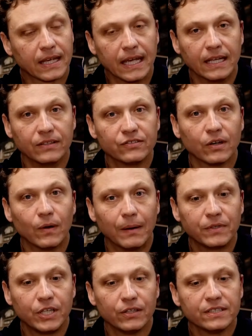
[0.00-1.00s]
And so I'm
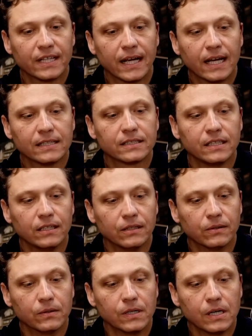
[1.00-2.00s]
curious to ask
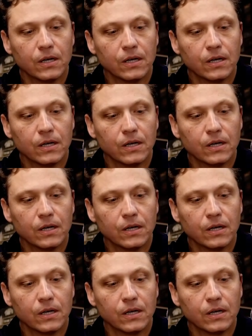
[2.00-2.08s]
you,